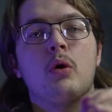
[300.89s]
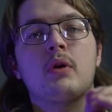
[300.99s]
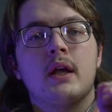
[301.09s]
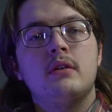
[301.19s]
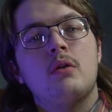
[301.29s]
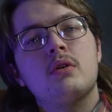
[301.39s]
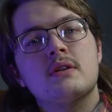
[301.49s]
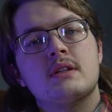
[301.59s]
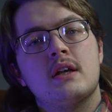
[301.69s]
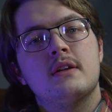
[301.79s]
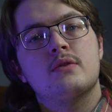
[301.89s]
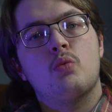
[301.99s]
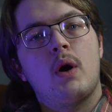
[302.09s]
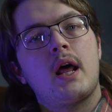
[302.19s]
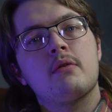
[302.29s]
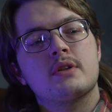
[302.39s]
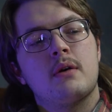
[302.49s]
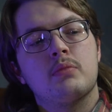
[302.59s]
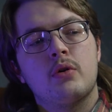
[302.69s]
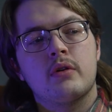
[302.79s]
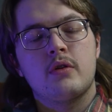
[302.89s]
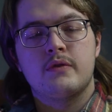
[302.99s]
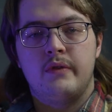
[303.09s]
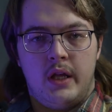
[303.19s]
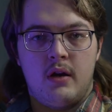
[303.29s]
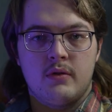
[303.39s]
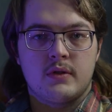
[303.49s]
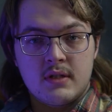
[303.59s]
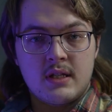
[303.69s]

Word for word: But what I noticed is when I was uploading those videos